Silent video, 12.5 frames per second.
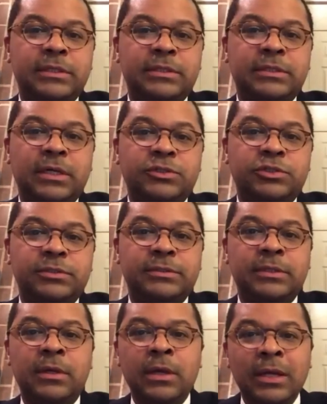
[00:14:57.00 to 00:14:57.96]

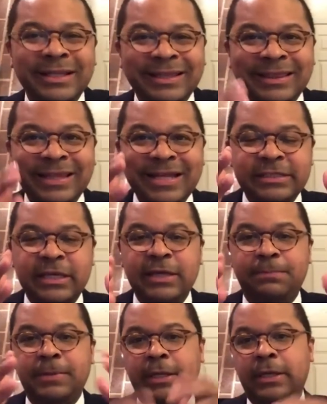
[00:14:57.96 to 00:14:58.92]
discussions. Let's
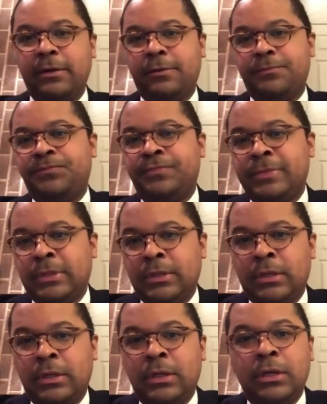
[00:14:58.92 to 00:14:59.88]
keep it here.
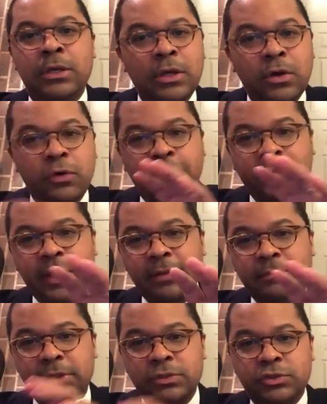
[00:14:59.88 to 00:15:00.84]
No
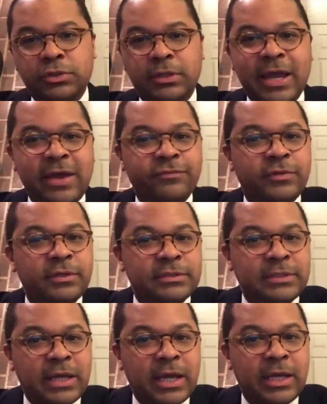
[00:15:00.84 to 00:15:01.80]
family should have to
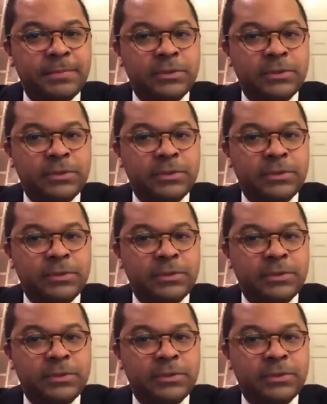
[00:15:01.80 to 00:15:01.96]
decide